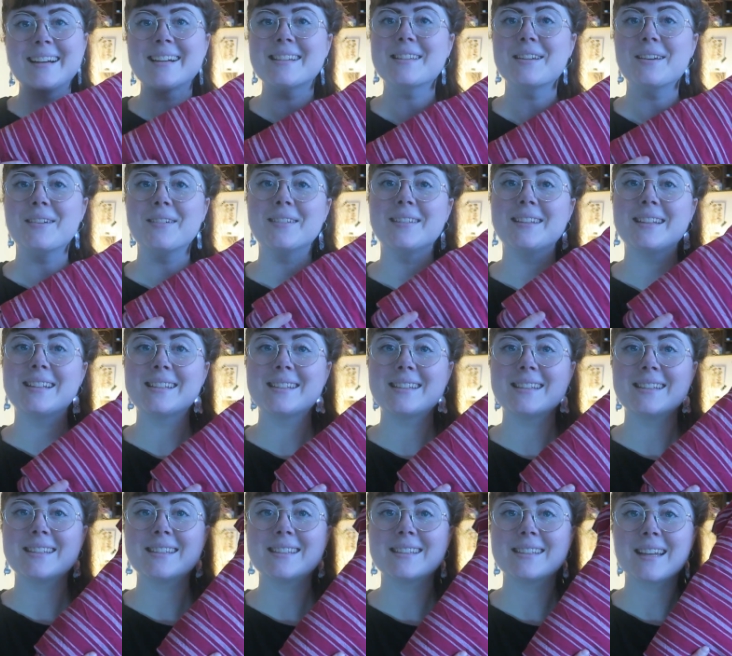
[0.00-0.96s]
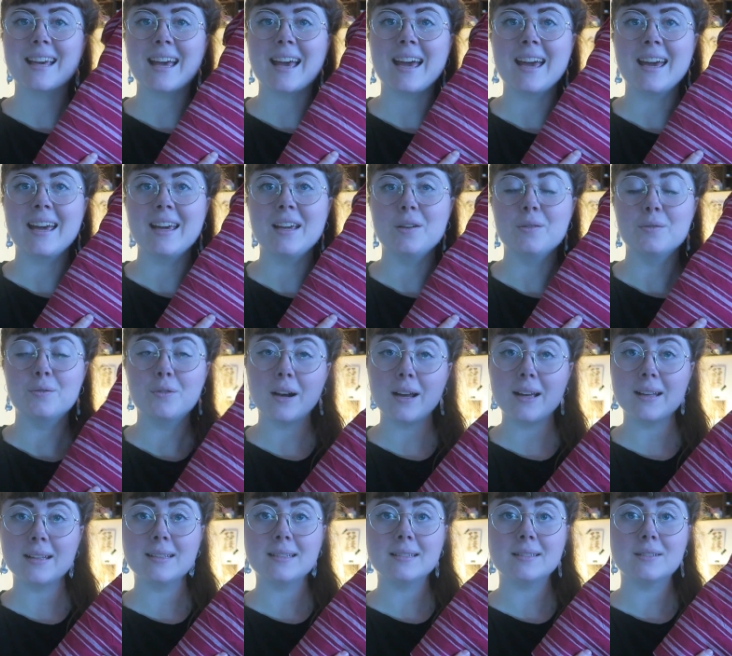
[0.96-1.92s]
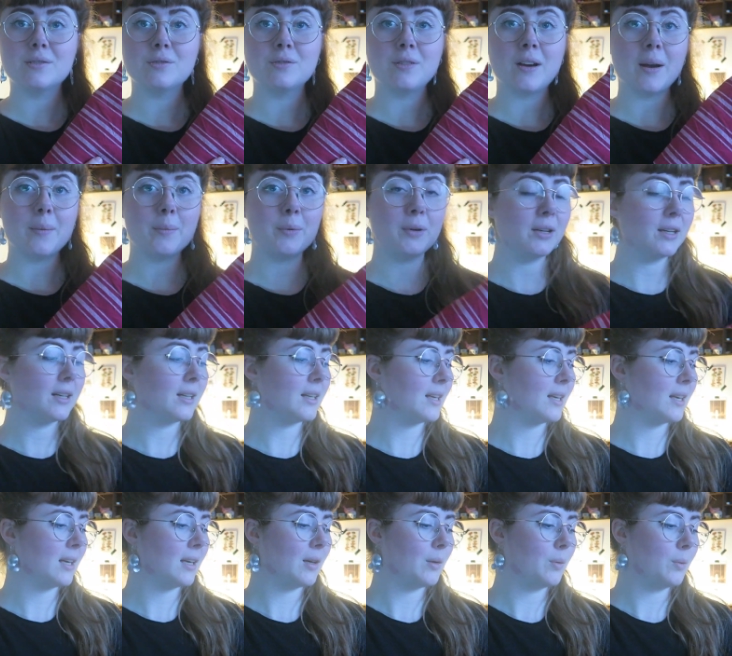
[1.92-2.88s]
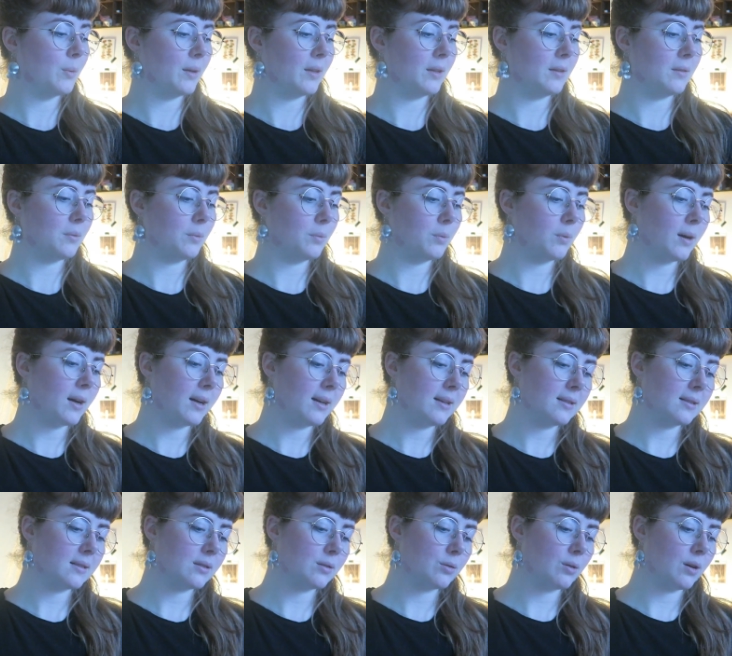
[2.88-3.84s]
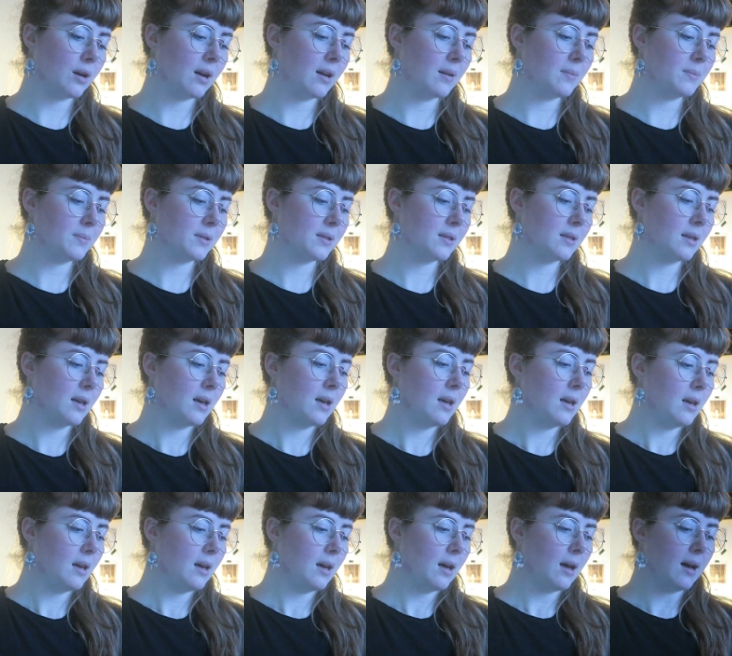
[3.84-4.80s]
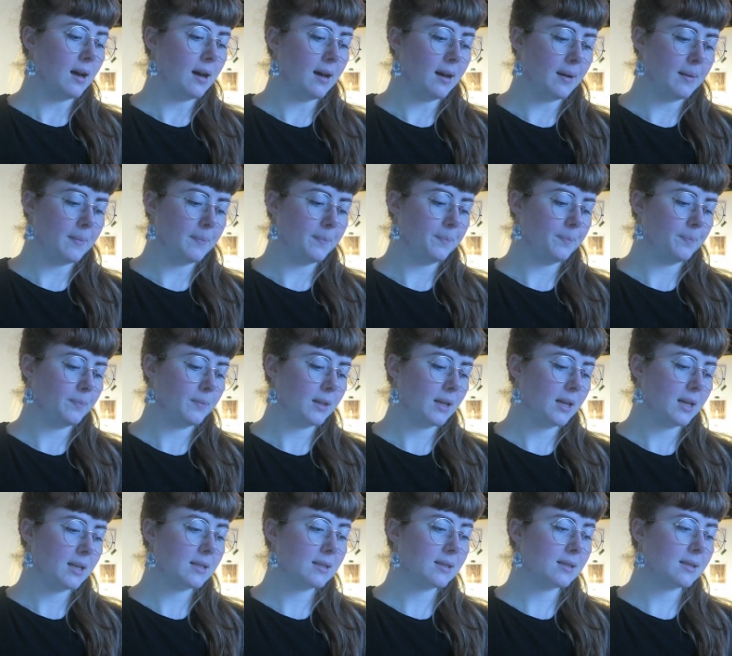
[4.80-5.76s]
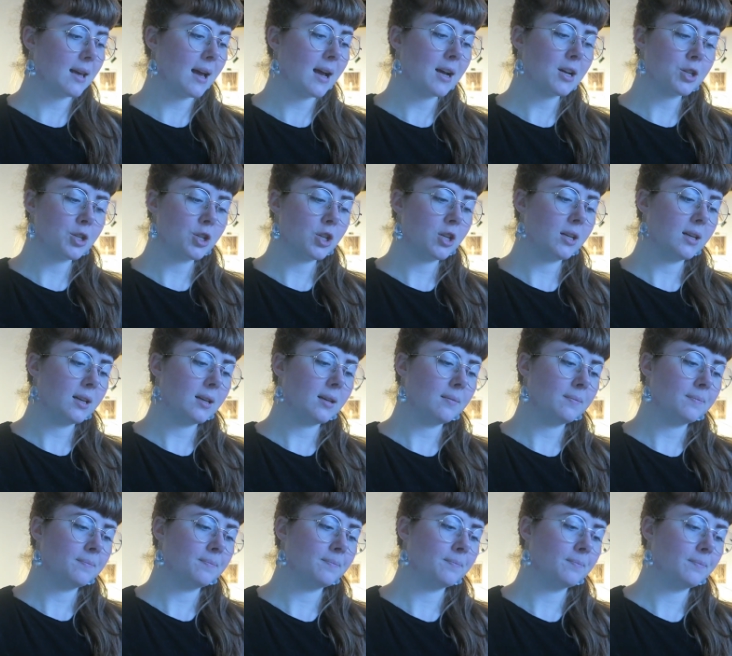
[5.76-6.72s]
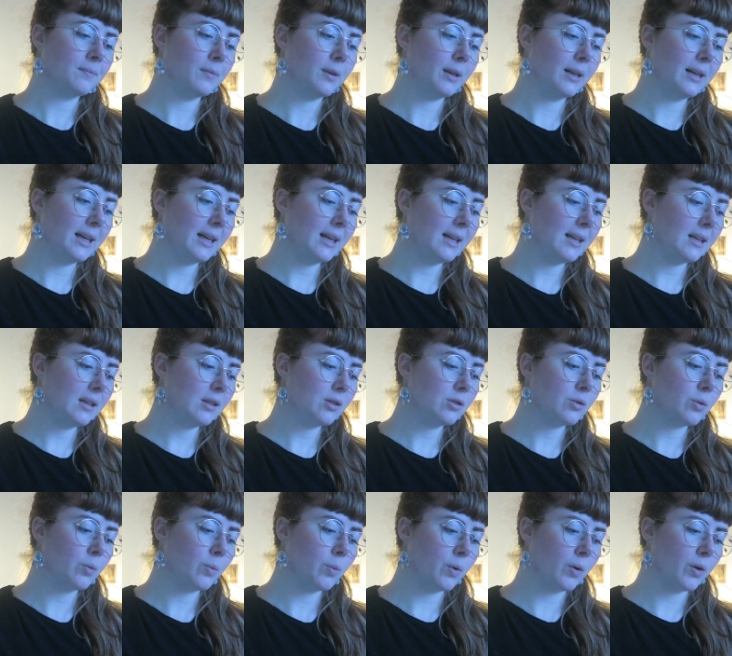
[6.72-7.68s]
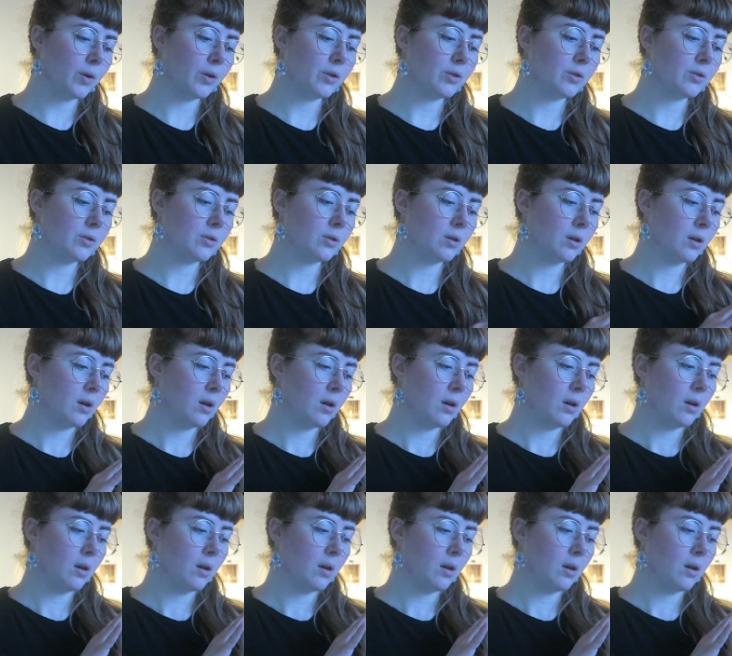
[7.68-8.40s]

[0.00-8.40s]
So this is a red fabric with white stripes. It's actually leaning towards